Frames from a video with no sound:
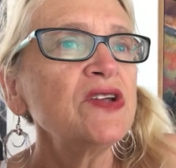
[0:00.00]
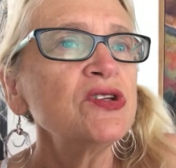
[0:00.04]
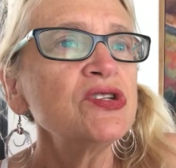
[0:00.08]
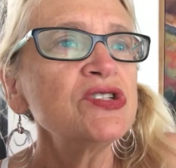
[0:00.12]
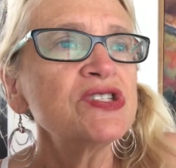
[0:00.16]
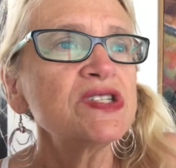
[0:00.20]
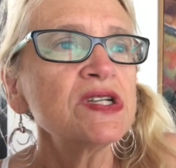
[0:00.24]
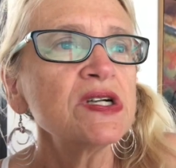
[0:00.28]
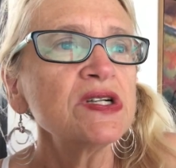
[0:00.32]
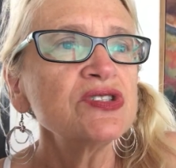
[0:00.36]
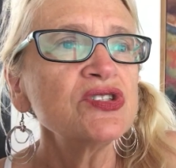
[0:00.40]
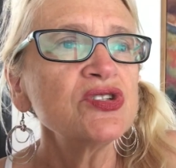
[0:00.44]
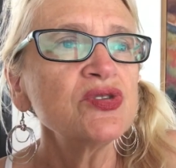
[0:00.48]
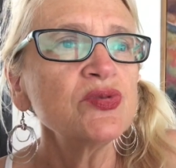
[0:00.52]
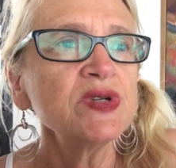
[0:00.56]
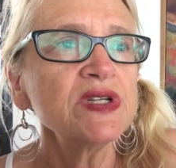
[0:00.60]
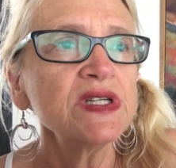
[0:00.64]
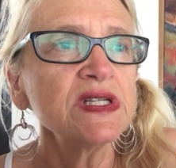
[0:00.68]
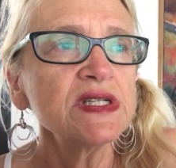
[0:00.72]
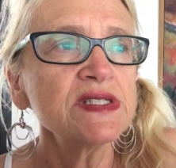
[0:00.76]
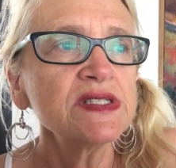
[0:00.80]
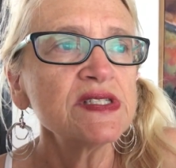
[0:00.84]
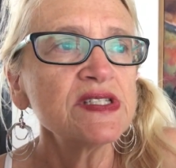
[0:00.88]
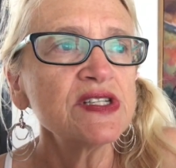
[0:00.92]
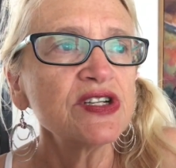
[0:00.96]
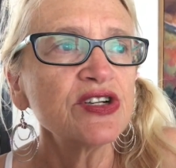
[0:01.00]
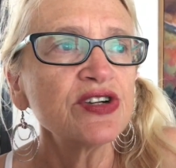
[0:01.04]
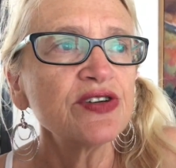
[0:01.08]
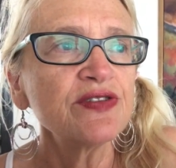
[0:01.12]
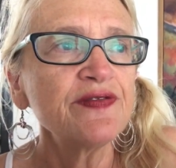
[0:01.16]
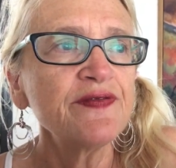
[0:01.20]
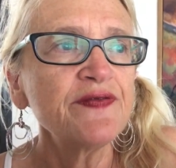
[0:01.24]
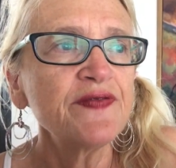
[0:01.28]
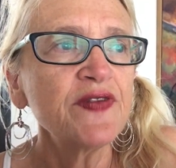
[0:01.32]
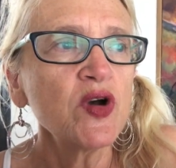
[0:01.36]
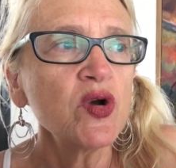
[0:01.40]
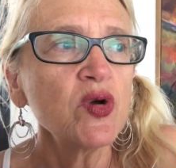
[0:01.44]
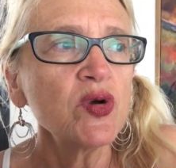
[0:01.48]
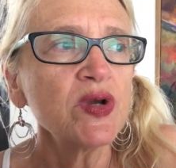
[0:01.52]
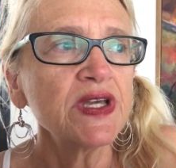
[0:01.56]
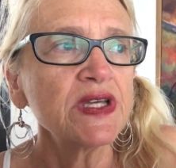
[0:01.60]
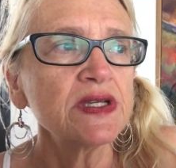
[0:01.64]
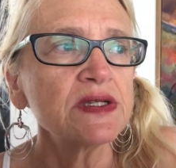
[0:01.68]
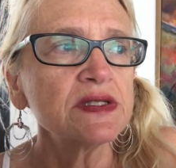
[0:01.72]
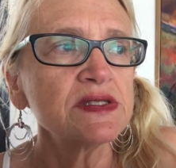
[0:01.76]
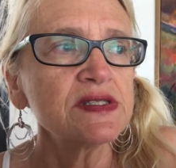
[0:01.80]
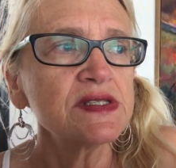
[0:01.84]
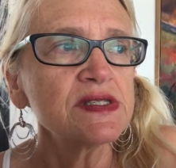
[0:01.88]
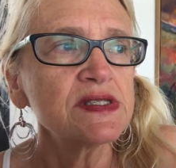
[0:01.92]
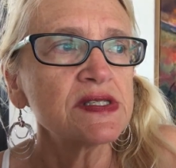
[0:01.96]
start to realize that your
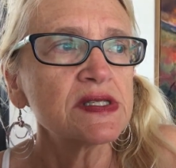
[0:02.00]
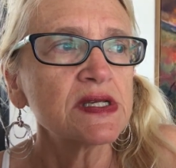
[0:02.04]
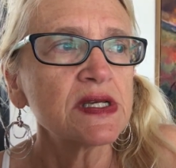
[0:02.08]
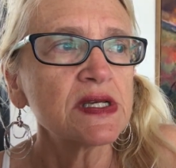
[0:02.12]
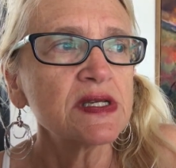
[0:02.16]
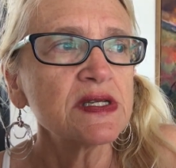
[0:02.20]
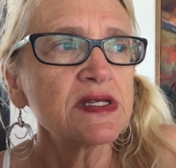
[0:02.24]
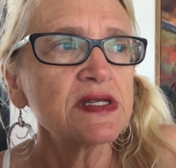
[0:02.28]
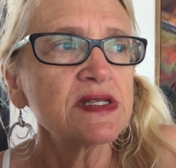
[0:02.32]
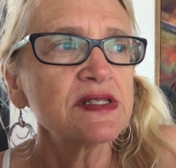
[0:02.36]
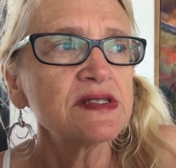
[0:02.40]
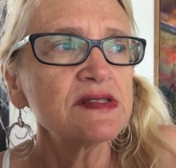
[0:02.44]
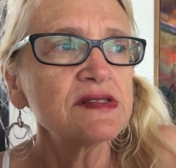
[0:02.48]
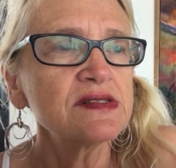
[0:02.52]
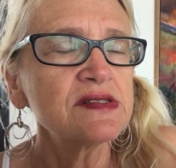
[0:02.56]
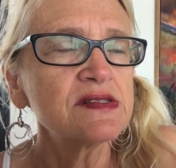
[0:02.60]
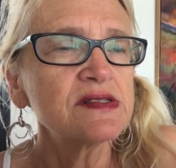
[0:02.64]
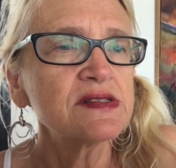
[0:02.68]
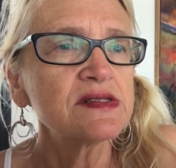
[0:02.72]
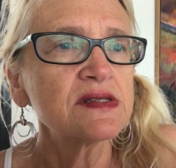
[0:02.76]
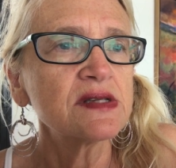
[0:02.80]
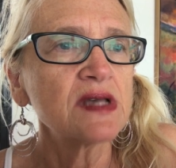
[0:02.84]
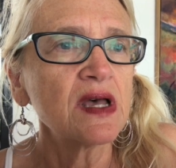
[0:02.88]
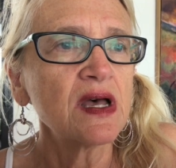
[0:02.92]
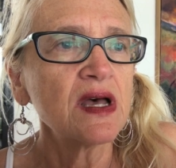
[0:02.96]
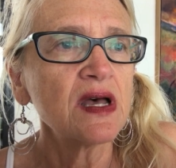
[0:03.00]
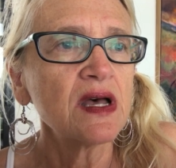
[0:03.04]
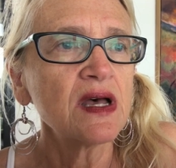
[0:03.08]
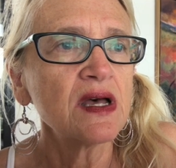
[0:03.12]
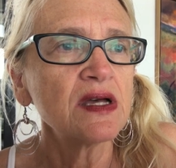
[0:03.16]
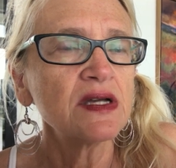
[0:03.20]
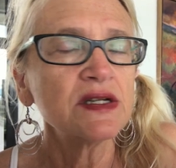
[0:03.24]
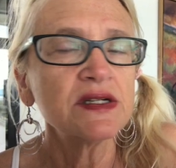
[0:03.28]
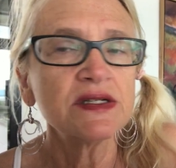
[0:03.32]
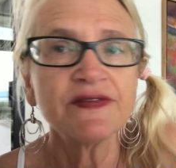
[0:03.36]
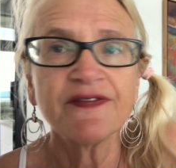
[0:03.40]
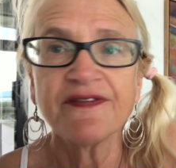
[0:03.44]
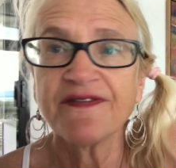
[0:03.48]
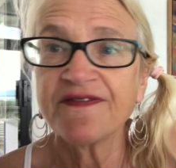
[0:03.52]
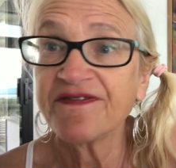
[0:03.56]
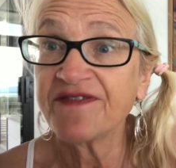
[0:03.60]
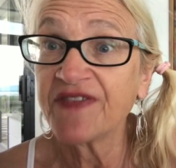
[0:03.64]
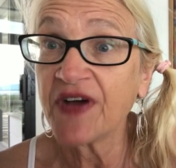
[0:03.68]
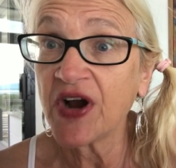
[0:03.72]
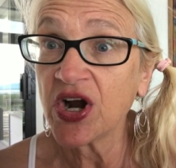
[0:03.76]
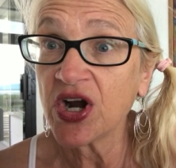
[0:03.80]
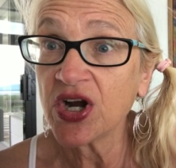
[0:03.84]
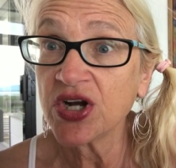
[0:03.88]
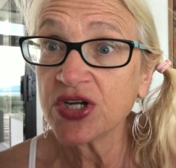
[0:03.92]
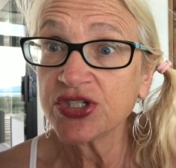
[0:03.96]
focus is
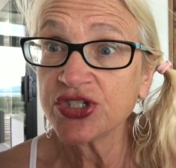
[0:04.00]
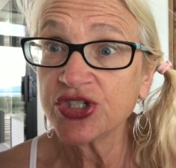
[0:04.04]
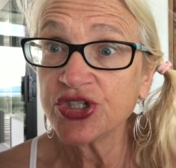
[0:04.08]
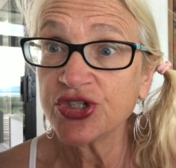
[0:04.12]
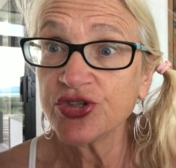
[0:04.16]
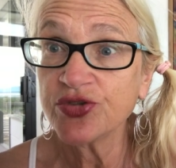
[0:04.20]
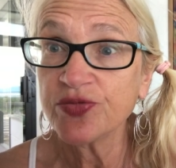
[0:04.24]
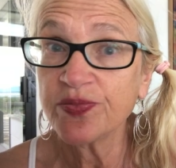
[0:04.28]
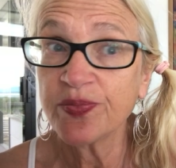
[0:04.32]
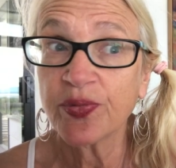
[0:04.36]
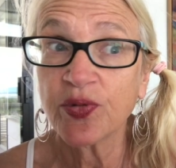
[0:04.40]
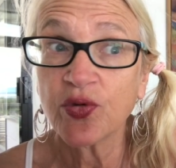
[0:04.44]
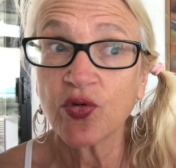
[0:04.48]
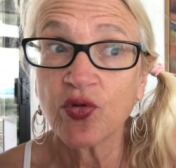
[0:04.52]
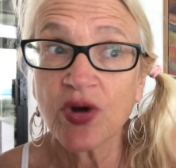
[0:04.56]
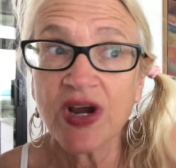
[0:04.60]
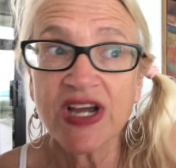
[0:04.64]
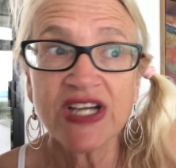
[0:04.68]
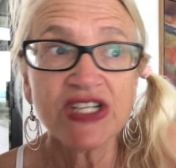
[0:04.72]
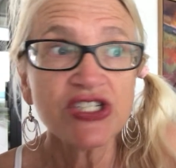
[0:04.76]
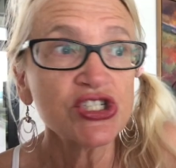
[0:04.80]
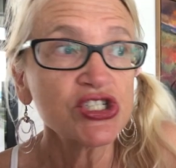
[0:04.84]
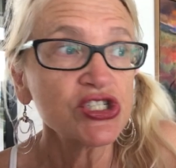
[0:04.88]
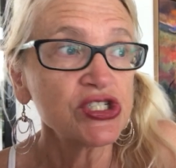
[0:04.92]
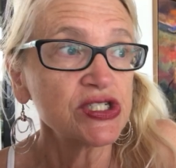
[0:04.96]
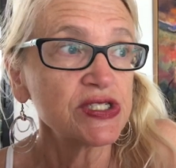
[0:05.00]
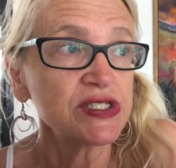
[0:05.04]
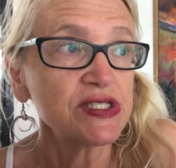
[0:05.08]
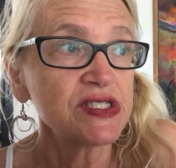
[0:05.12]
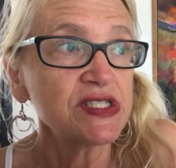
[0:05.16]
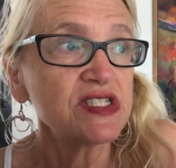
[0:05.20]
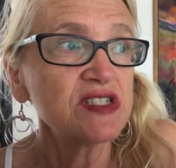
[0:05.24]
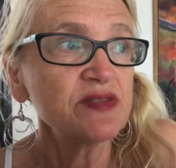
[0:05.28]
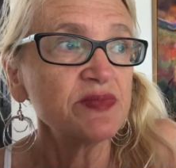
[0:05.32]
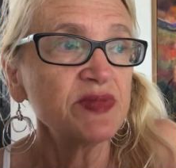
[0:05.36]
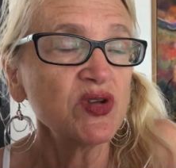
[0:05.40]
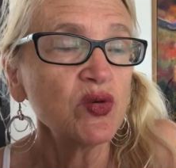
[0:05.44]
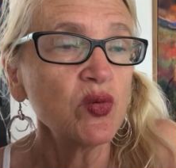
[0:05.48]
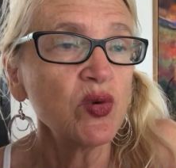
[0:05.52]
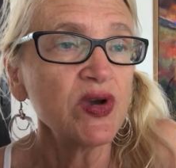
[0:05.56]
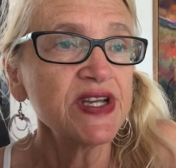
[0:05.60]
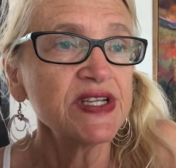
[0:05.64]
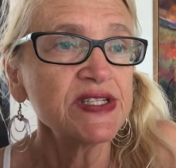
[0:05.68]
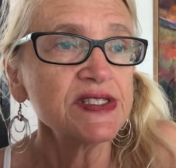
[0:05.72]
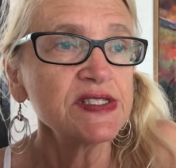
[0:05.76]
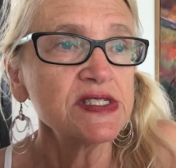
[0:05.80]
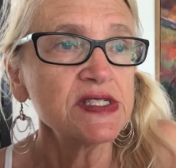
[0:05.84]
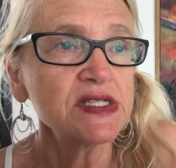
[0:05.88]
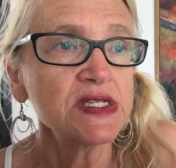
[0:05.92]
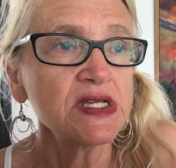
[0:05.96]
far too precious to be
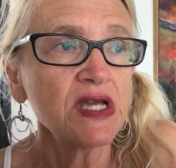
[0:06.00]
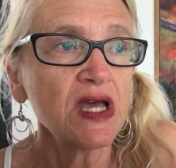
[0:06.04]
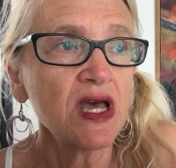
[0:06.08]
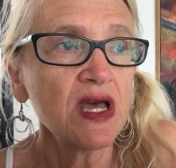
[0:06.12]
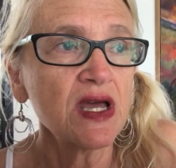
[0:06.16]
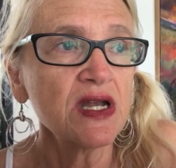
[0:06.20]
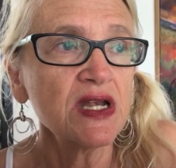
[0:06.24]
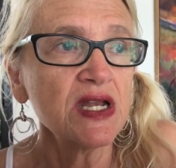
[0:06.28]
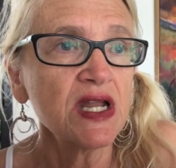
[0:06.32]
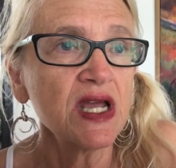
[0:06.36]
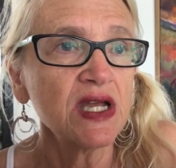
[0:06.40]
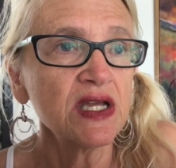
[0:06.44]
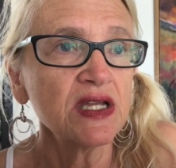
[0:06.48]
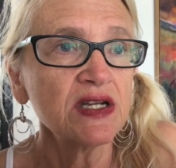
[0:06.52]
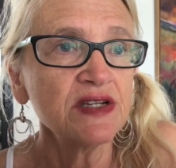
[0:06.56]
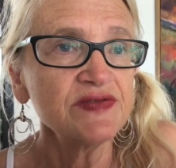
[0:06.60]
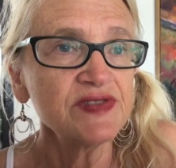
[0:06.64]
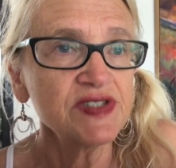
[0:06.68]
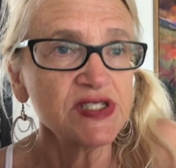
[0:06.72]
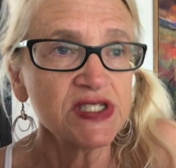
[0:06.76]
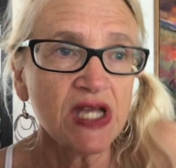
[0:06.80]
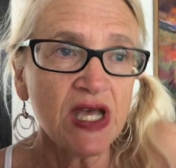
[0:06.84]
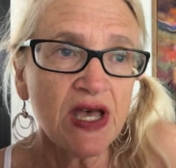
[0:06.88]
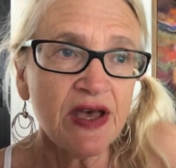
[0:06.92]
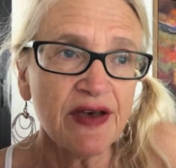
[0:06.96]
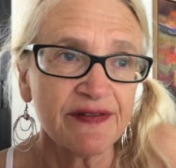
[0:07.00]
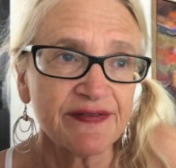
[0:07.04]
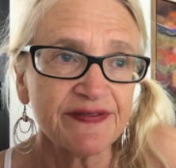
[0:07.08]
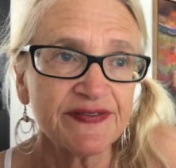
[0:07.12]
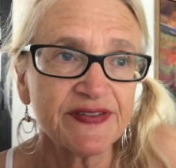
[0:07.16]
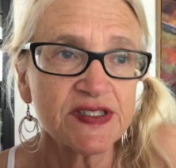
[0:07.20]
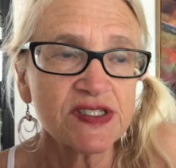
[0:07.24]
wasting on negative stuff.